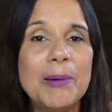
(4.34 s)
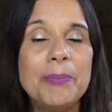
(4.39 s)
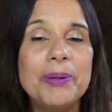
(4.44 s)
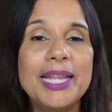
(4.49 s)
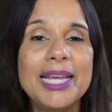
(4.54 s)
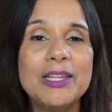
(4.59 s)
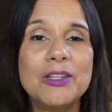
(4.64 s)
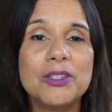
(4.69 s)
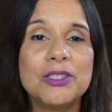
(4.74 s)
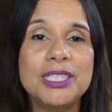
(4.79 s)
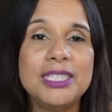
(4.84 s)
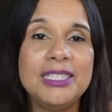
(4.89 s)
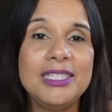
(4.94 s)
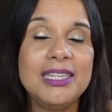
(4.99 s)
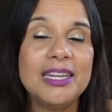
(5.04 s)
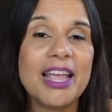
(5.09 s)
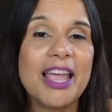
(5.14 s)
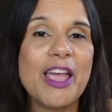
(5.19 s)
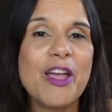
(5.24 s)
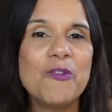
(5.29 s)
plan on
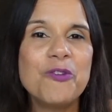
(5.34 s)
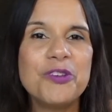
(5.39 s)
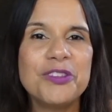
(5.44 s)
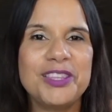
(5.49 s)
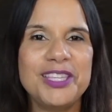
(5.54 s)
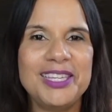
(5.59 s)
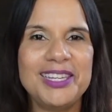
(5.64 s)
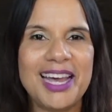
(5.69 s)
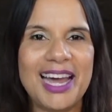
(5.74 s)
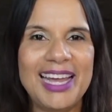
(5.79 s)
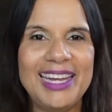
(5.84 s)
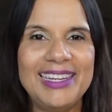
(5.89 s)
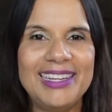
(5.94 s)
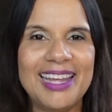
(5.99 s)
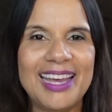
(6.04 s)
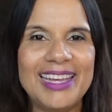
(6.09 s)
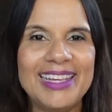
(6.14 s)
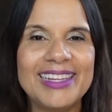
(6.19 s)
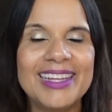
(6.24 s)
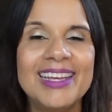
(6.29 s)
eating everything I
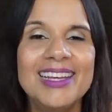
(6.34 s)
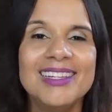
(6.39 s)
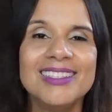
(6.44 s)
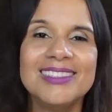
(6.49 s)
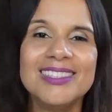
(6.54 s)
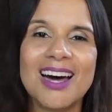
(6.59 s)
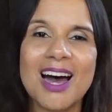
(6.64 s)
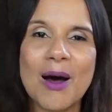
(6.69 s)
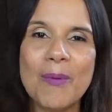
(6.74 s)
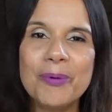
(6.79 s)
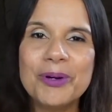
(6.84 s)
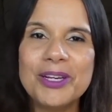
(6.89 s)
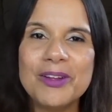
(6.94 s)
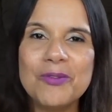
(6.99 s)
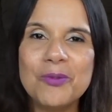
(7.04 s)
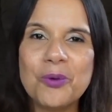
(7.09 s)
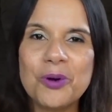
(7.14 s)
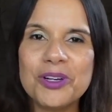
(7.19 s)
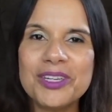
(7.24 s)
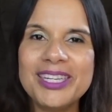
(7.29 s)
like. The
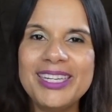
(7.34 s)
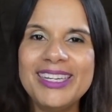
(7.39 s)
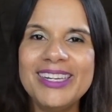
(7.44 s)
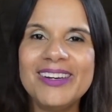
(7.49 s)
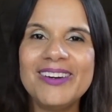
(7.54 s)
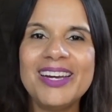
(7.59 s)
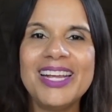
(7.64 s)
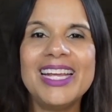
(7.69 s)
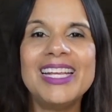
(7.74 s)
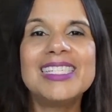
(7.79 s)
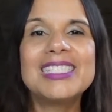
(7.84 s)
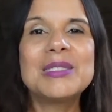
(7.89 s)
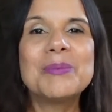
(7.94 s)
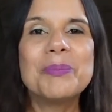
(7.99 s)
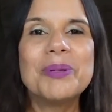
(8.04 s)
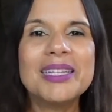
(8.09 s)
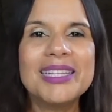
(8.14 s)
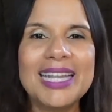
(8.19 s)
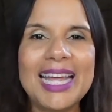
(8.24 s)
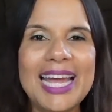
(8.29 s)
operative word here is
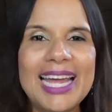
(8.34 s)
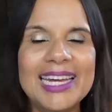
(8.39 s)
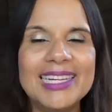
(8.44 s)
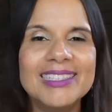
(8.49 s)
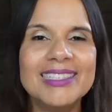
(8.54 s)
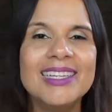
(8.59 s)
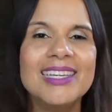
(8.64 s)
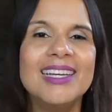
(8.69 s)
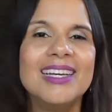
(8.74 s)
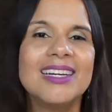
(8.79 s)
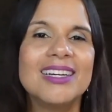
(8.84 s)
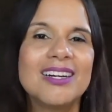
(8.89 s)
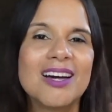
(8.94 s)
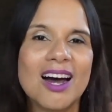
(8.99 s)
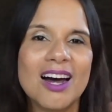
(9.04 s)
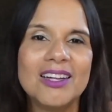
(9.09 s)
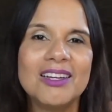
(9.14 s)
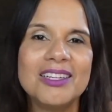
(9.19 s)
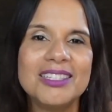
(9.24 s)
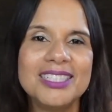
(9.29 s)
plan. Gone are